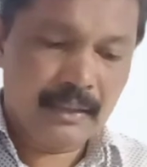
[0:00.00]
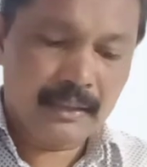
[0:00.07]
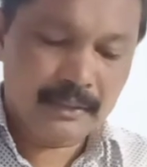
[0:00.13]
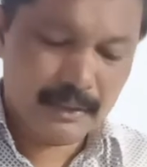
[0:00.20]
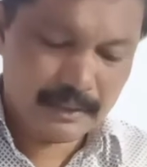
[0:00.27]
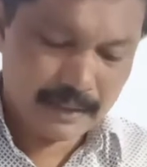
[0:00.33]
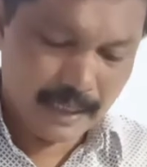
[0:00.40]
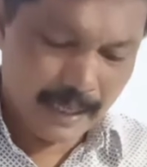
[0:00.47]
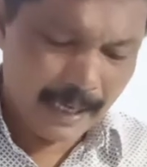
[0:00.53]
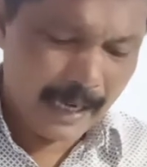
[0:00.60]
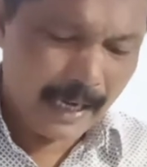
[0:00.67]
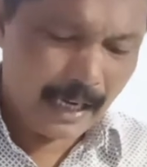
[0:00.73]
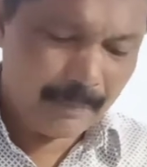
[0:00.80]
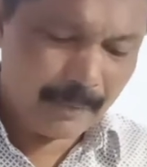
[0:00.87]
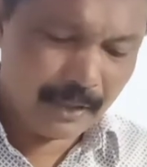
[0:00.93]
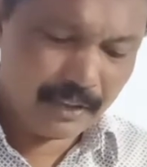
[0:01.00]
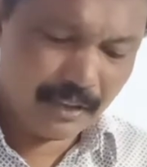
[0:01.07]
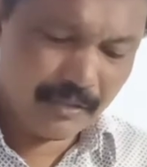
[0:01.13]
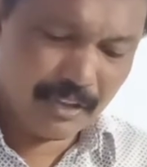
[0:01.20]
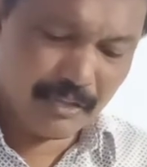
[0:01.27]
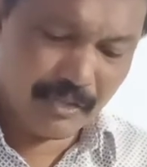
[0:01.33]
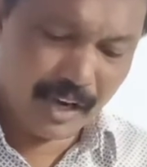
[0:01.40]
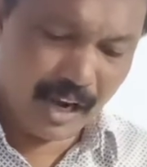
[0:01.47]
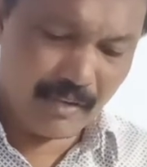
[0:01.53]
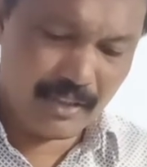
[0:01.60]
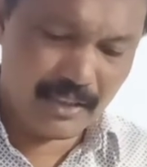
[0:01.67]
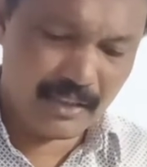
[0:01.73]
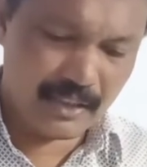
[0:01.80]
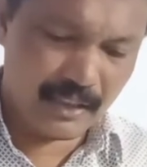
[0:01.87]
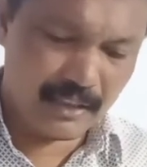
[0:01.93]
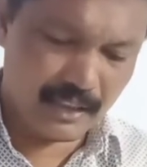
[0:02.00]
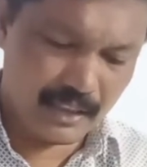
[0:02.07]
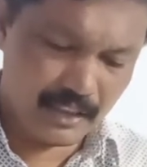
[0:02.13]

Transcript: The second adaptation which we have discussed